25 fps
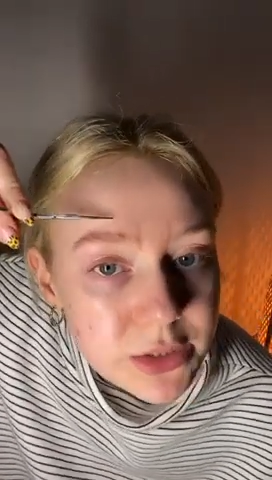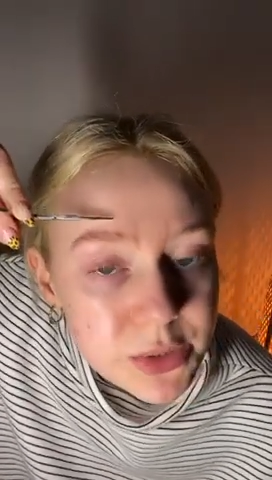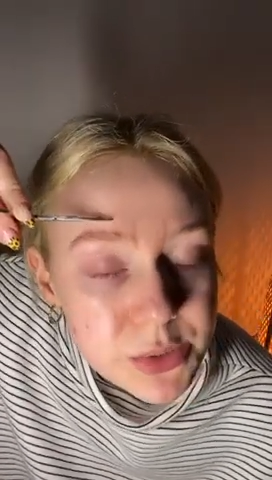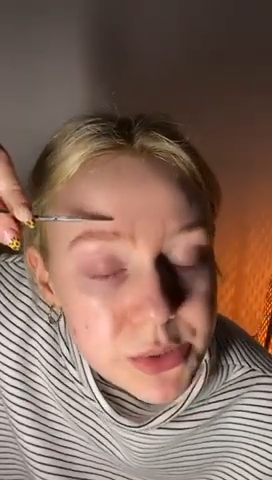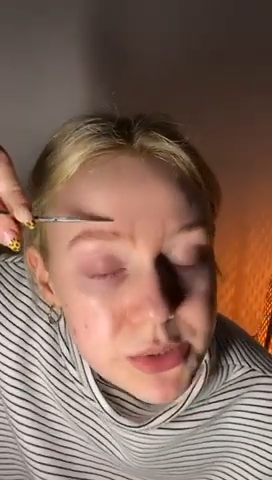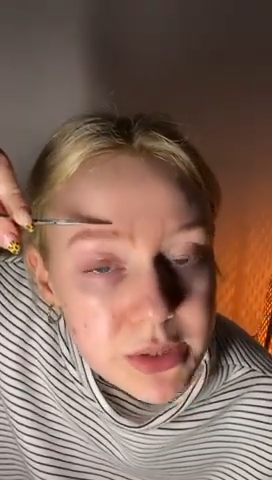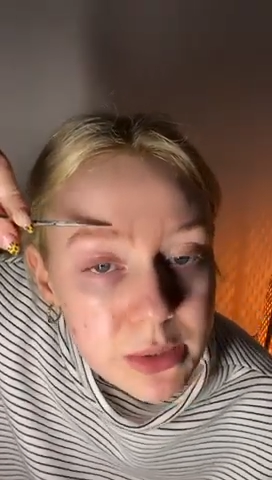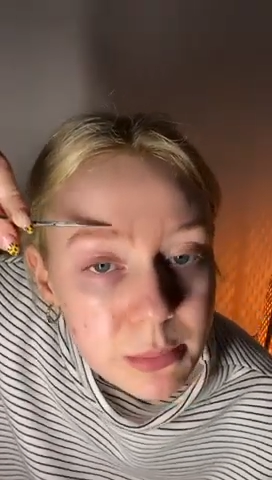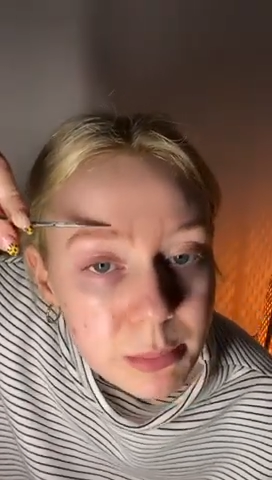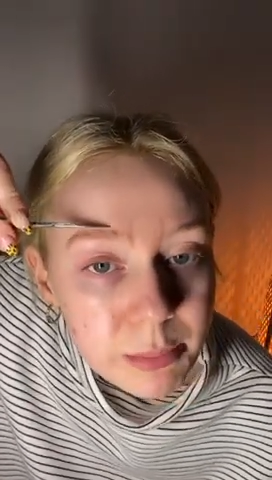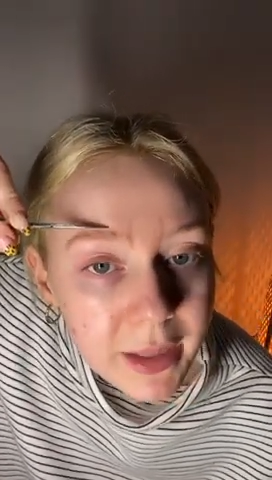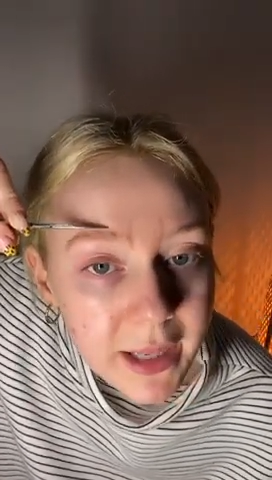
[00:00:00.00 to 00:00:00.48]

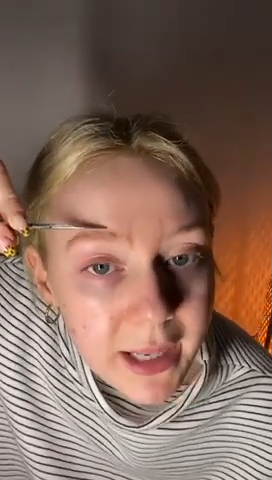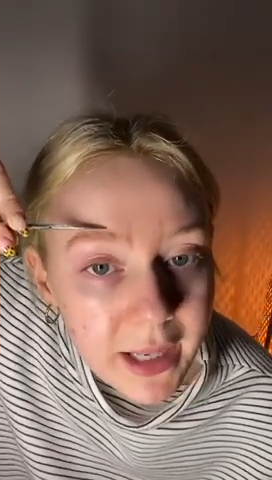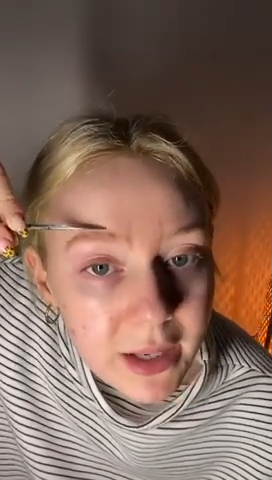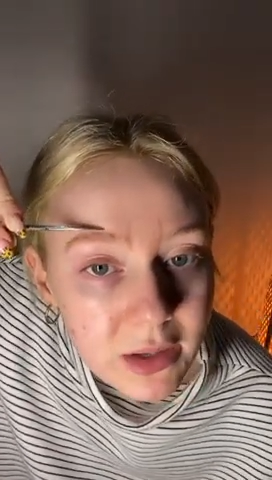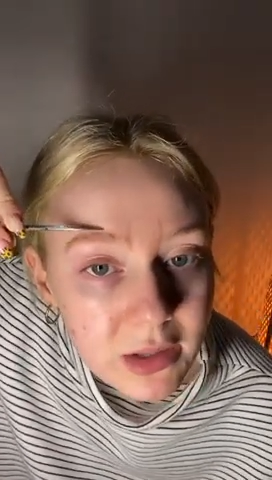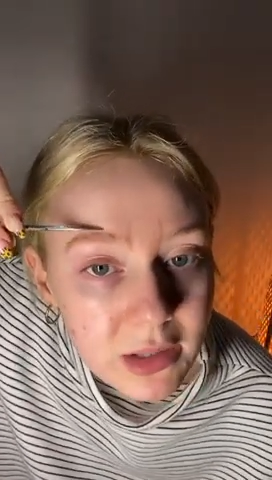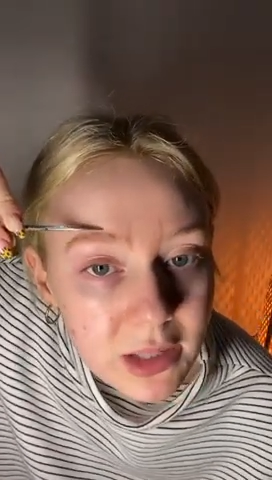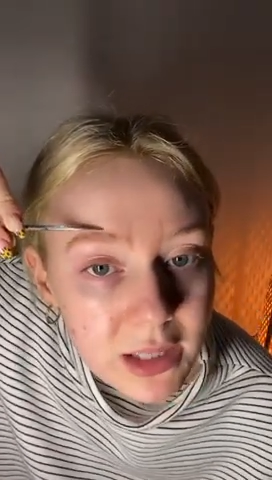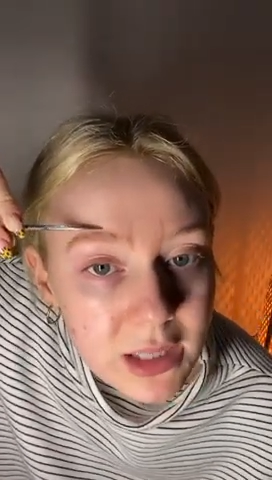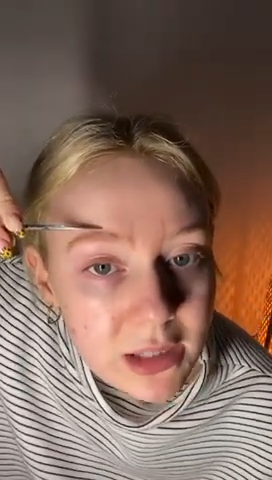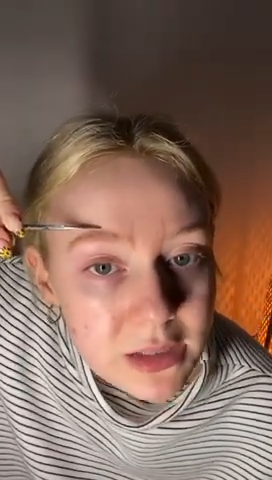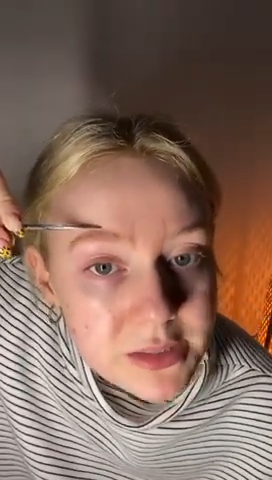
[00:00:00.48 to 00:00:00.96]
use them
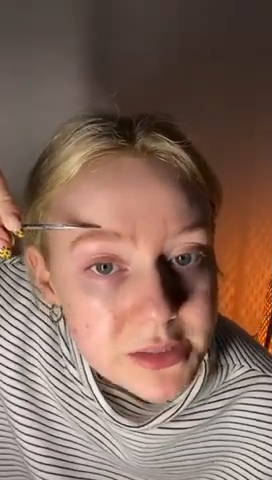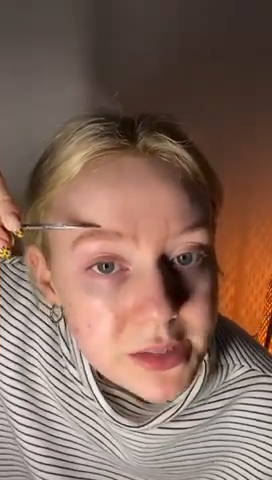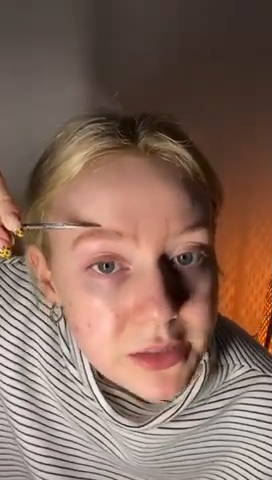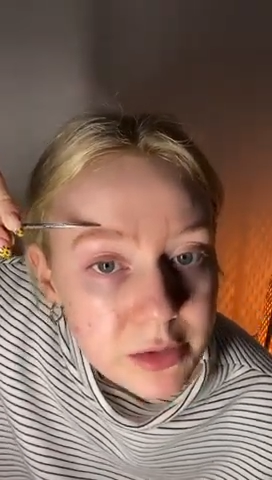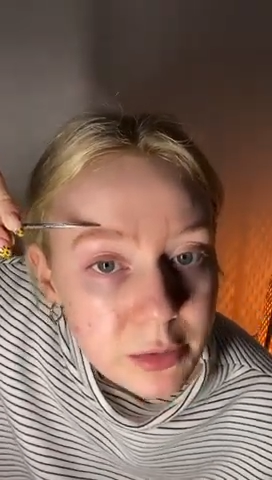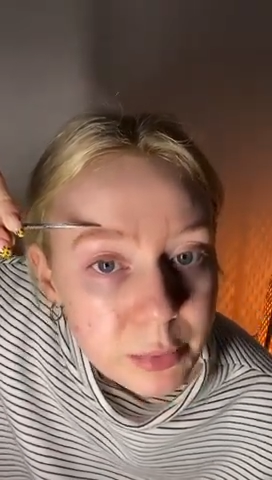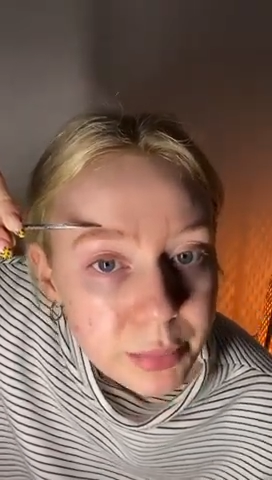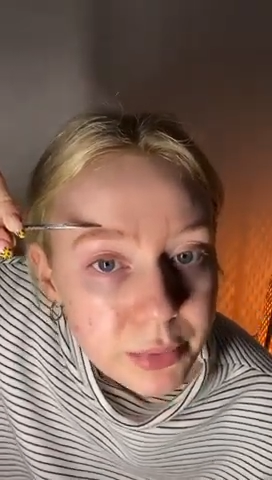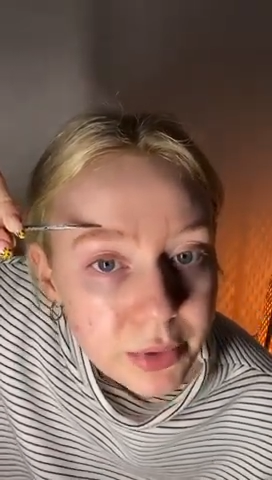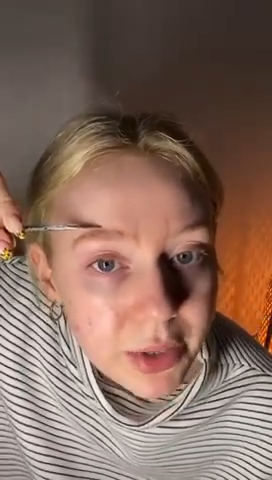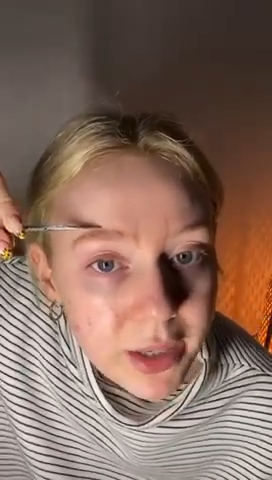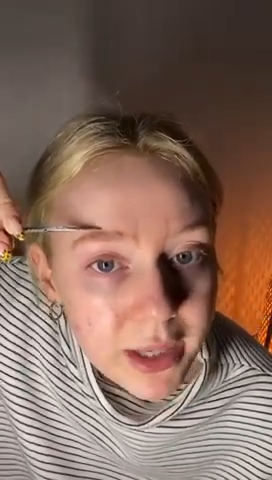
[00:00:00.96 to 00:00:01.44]
parallel to
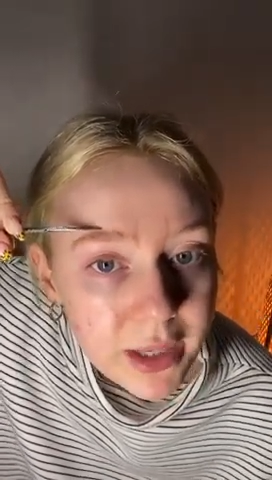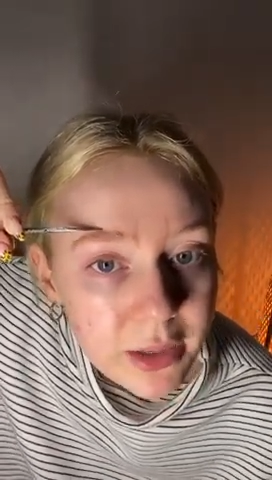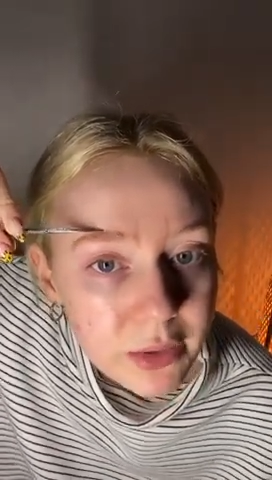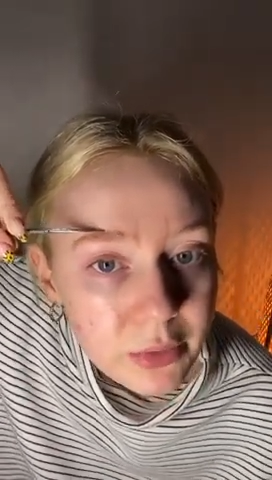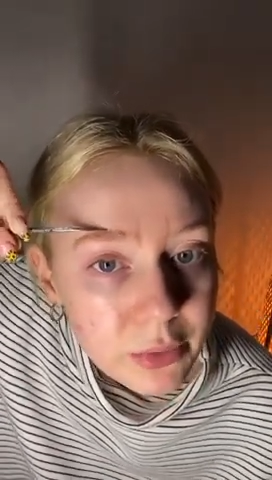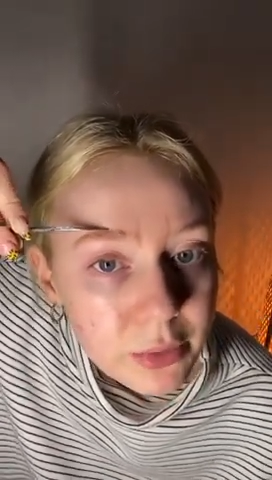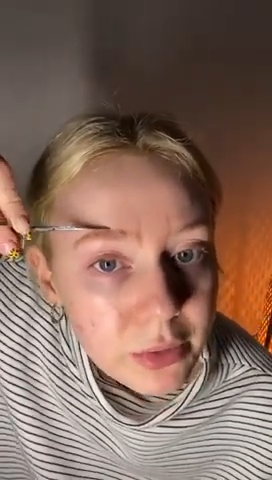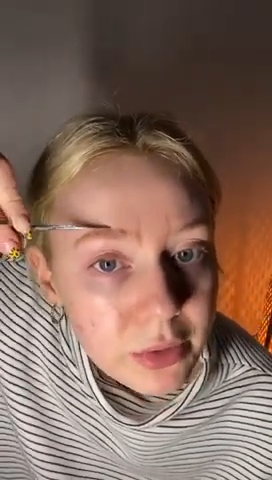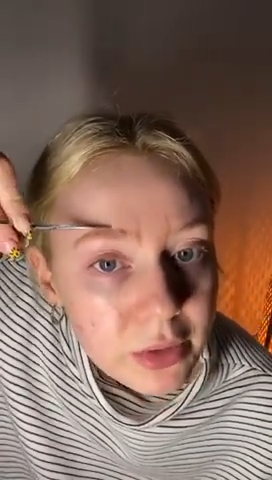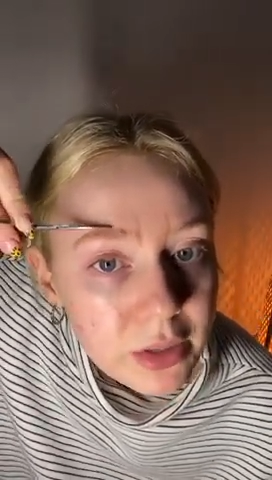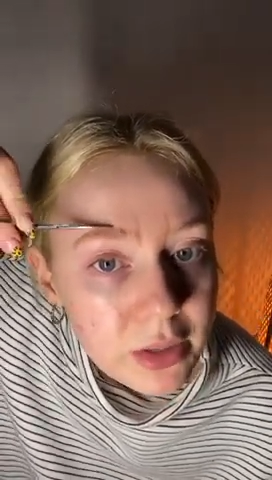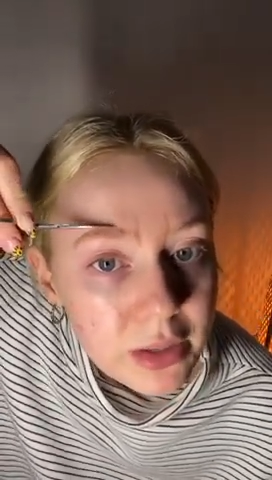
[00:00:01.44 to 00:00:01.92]
the
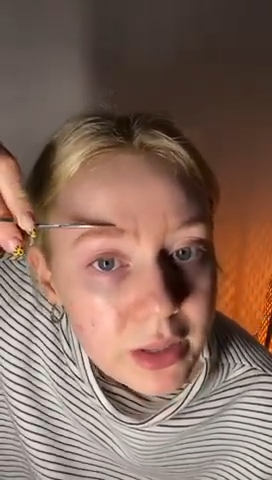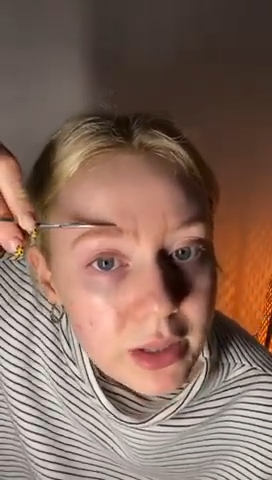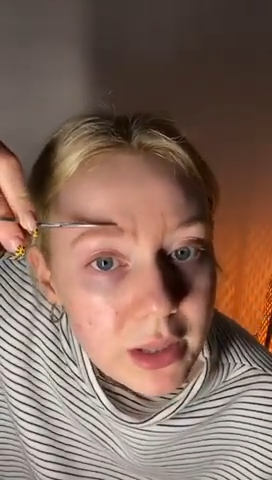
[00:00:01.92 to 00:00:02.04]
brow,